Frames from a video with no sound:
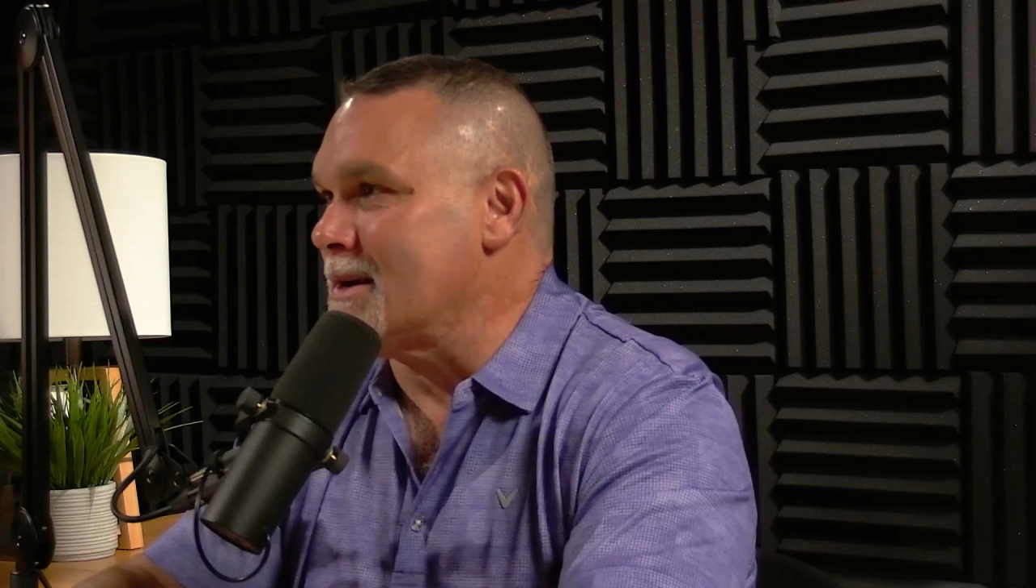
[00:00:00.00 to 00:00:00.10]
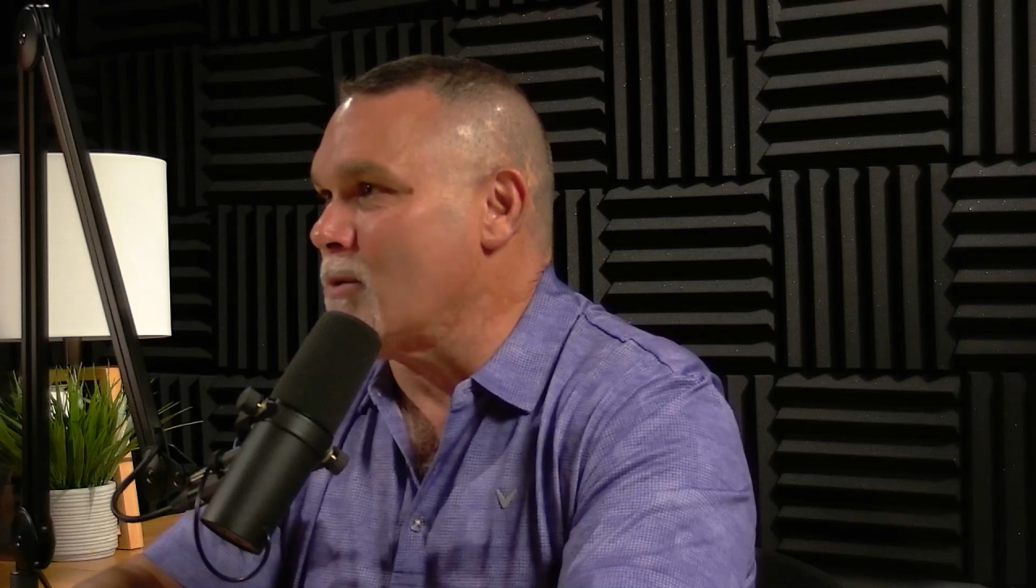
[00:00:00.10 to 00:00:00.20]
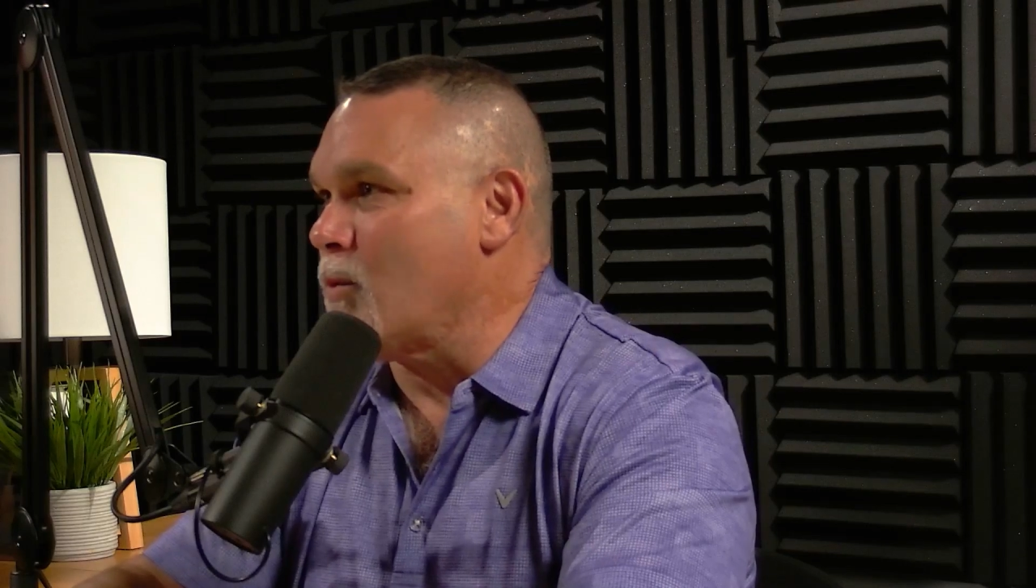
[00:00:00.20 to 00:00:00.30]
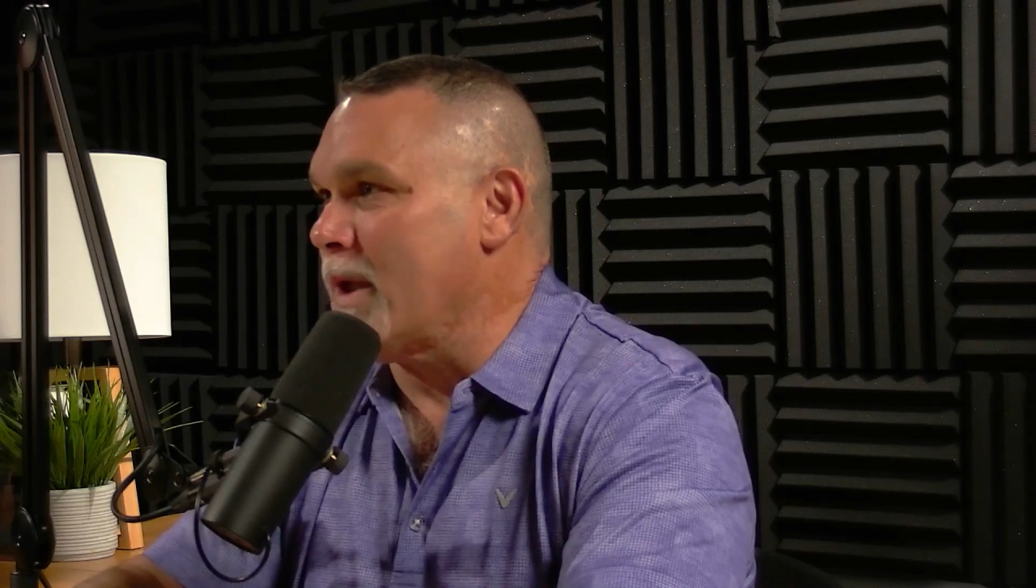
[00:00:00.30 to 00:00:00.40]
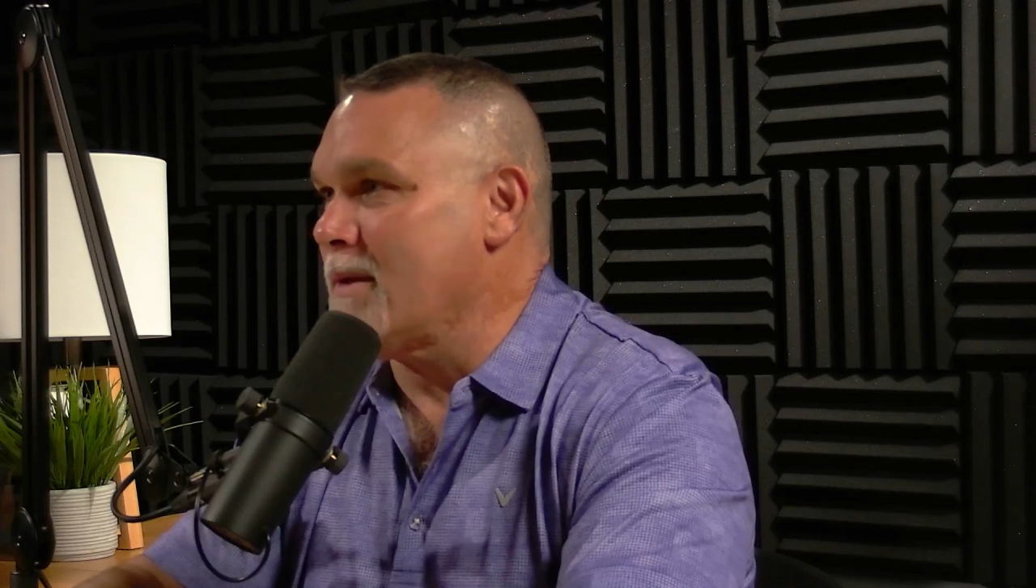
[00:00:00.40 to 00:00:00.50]

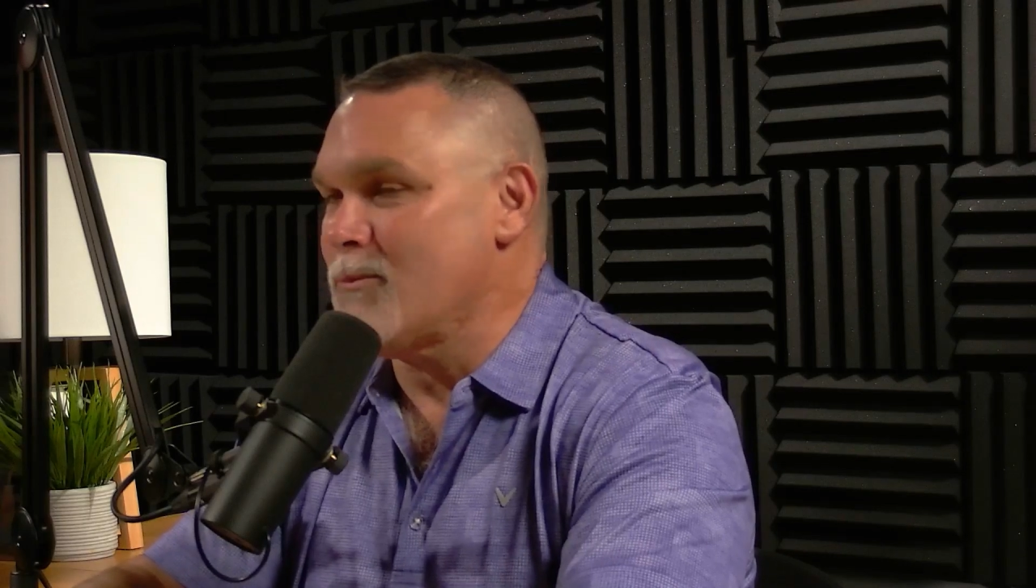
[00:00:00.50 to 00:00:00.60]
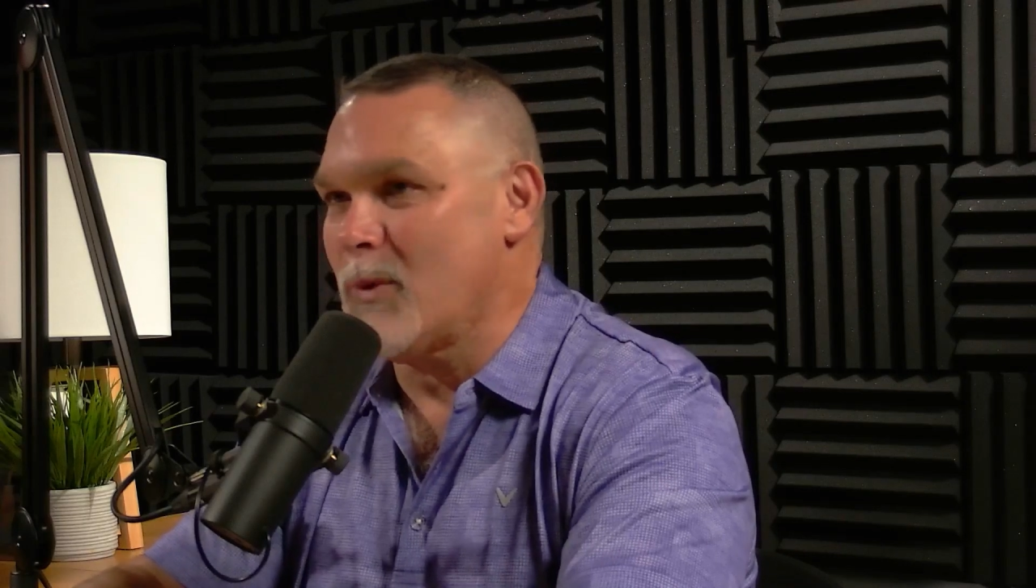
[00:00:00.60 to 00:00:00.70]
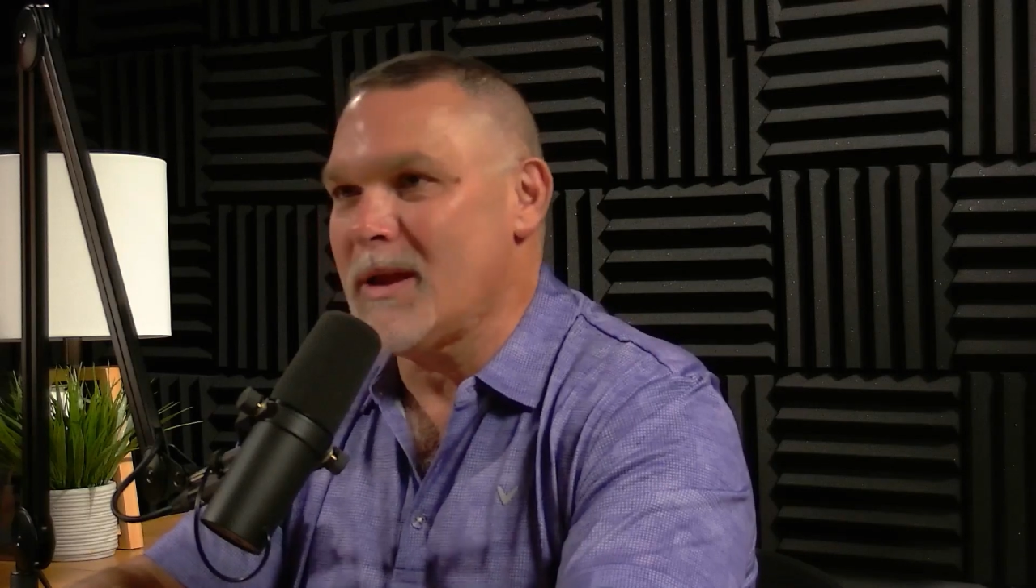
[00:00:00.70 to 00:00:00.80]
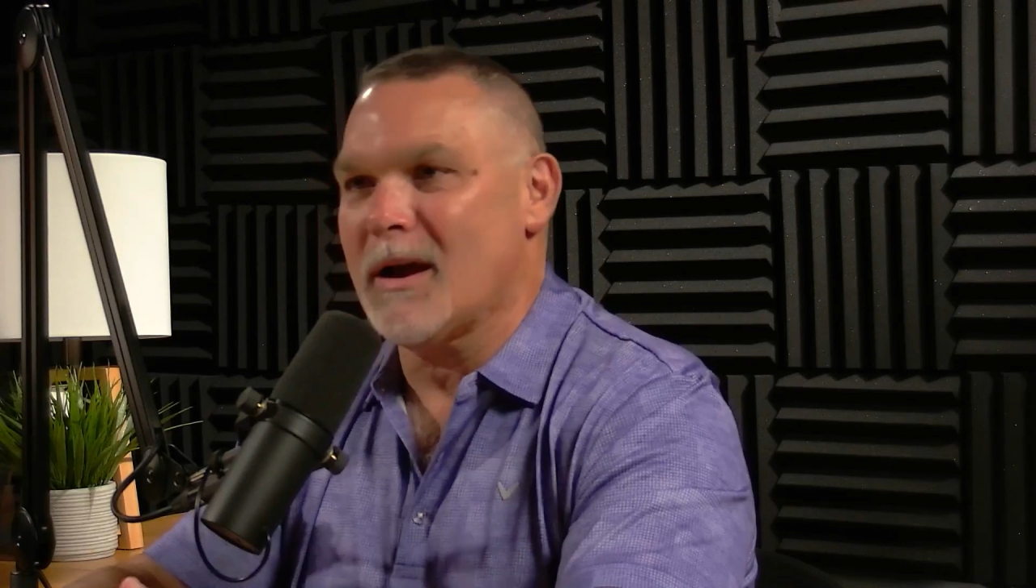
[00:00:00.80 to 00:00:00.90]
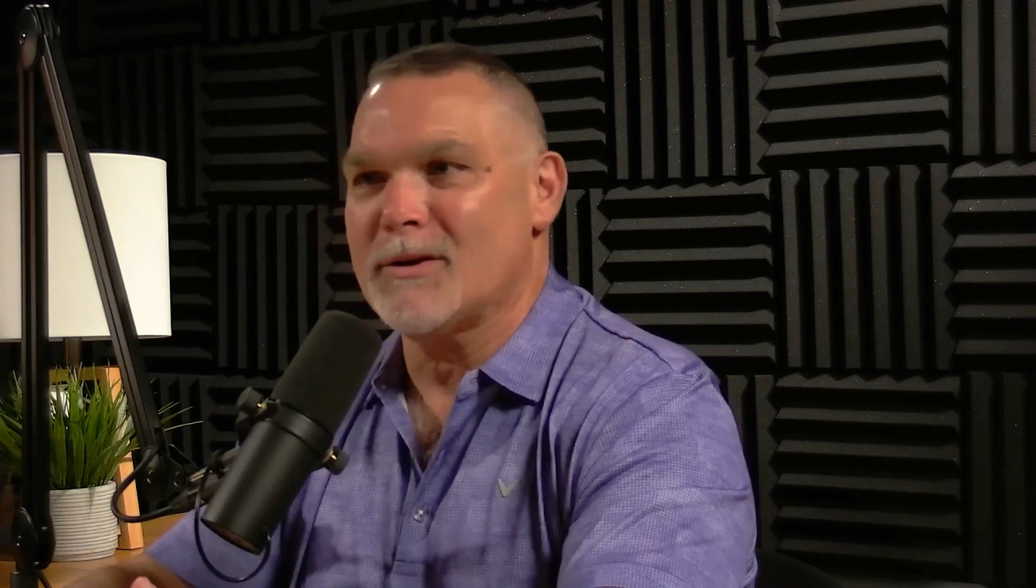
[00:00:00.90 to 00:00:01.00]

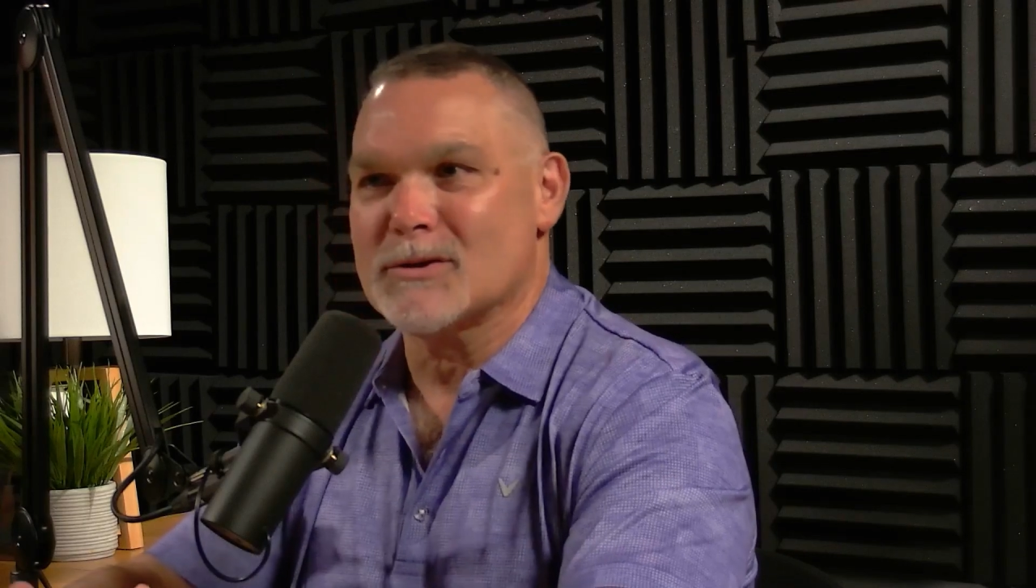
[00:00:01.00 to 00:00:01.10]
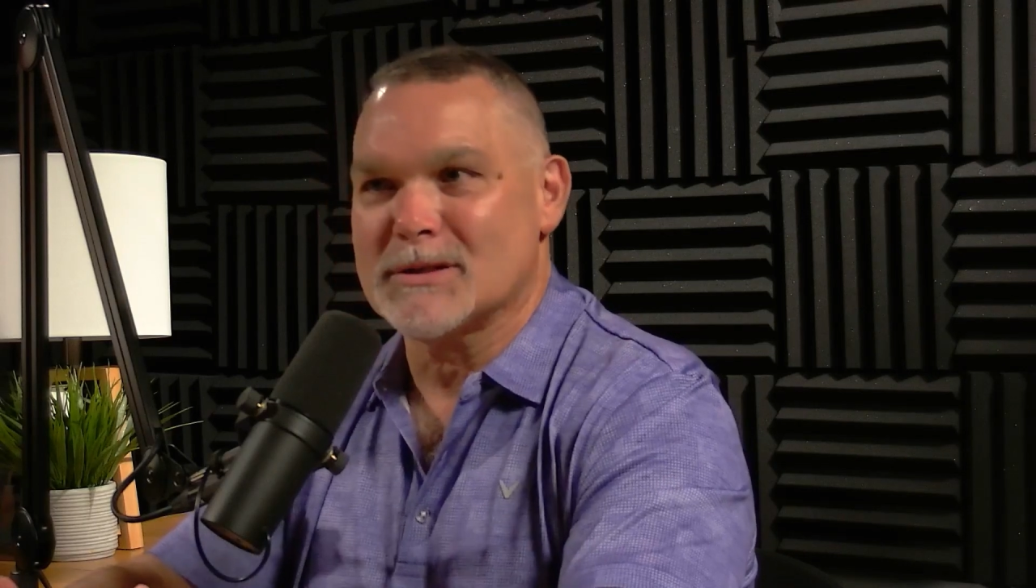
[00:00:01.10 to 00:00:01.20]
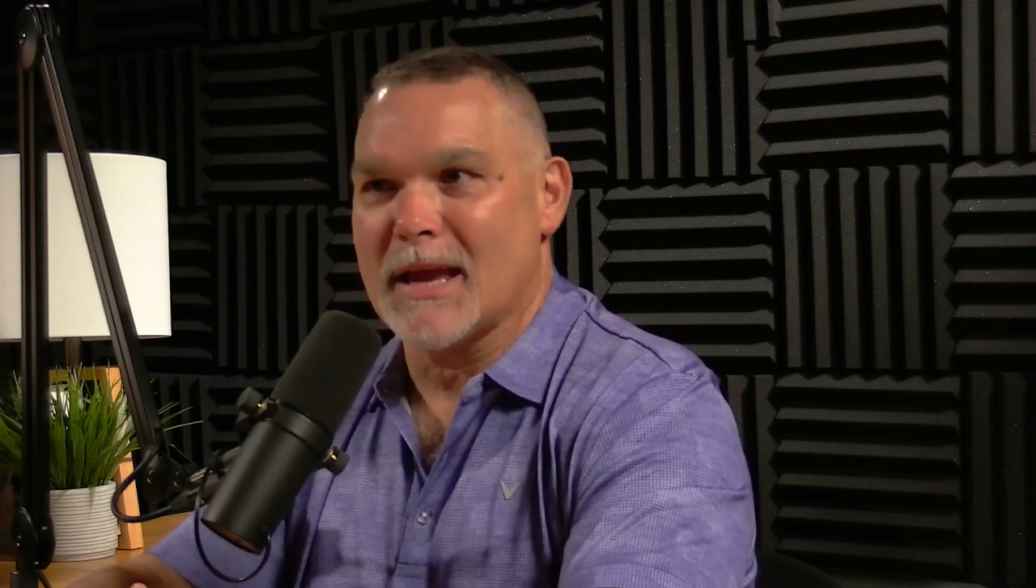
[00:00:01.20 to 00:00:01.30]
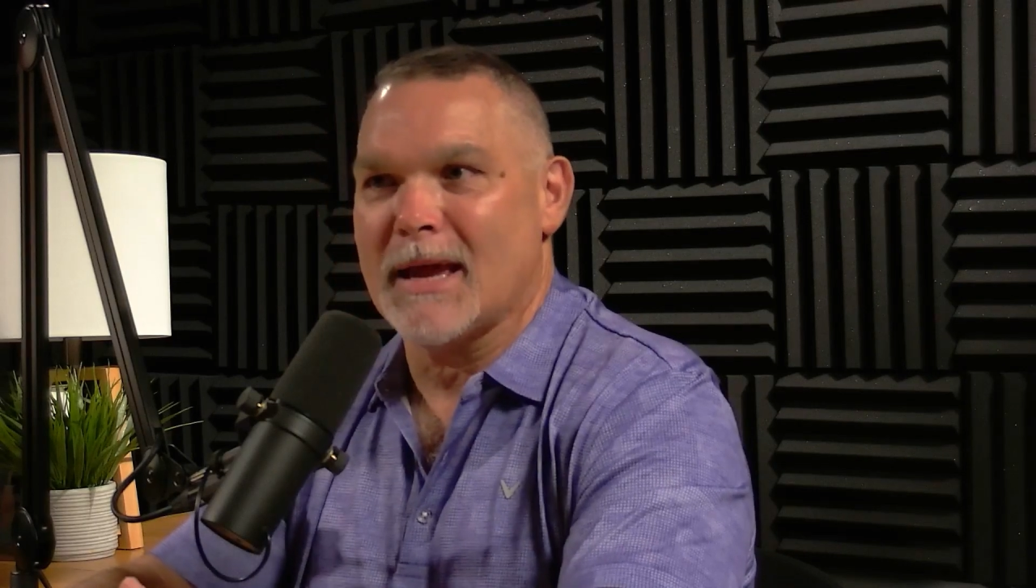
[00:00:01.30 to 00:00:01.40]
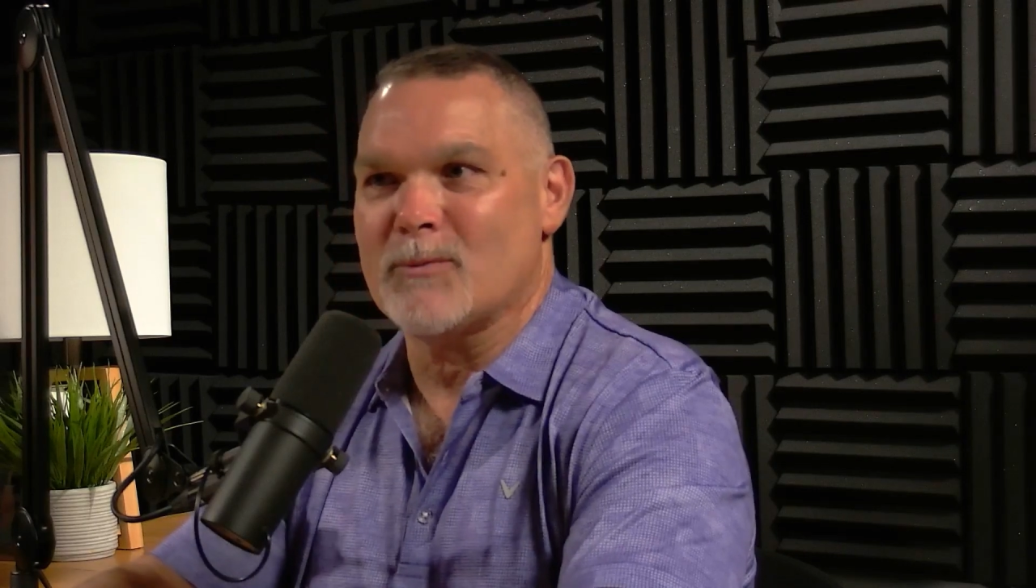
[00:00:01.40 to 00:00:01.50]
we
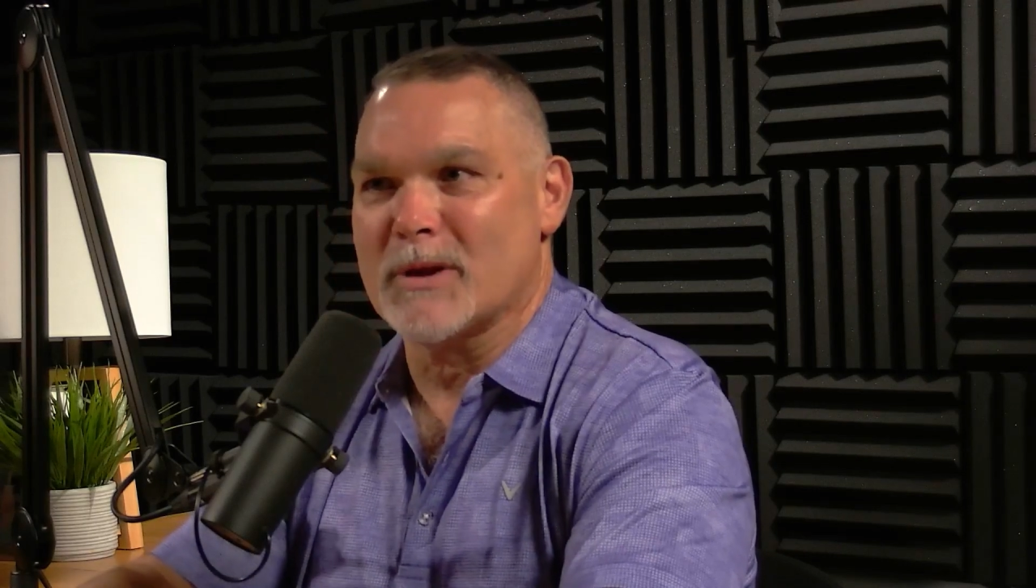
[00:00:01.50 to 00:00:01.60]
understand